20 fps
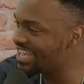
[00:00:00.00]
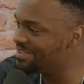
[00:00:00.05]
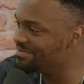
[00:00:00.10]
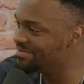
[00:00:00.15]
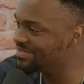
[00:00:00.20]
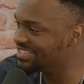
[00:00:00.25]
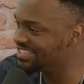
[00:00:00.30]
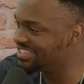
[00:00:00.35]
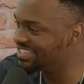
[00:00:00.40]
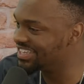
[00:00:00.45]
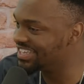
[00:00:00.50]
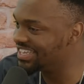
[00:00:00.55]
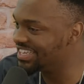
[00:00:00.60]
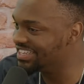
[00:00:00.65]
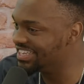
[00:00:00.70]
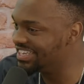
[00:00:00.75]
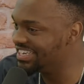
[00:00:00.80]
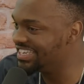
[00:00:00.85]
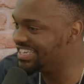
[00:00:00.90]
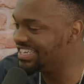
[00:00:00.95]
games
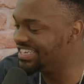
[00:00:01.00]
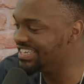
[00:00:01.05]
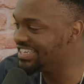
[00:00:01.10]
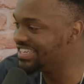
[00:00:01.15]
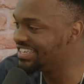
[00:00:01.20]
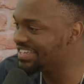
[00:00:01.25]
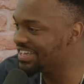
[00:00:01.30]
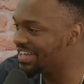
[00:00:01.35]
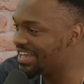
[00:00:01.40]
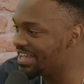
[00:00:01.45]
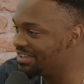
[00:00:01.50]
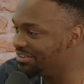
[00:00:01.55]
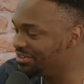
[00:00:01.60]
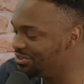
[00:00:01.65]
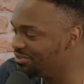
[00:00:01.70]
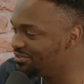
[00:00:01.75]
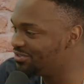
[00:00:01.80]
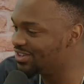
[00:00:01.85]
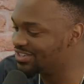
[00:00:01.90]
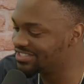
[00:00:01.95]
in the league, and
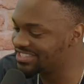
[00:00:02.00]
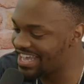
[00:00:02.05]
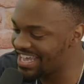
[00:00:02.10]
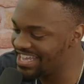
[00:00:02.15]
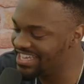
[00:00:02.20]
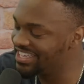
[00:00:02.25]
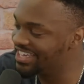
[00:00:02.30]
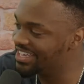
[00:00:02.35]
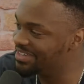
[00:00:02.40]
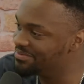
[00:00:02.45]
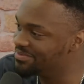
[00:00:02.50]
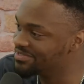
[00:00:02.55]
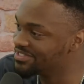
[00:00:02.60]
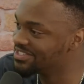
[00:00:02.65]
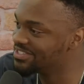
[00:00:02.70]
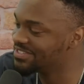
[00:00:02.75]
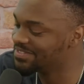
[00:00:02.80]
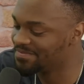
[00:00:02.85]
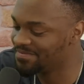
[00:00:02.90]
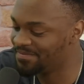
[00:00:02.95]
you've lost 8 games.